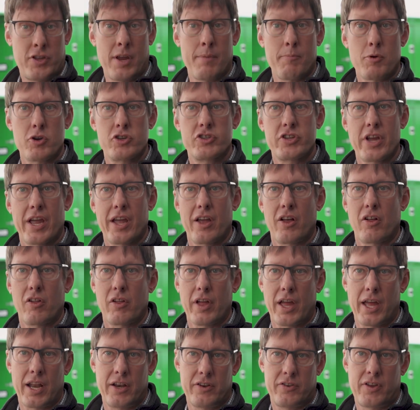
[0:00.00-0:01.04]
timber sale
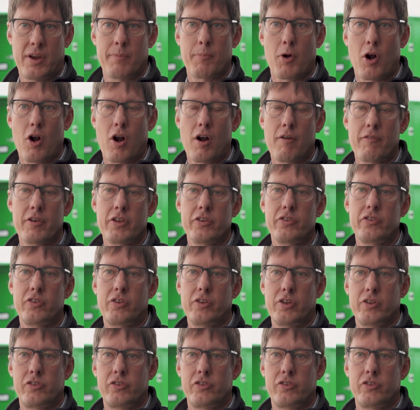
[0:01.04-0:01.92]
and timber harvest.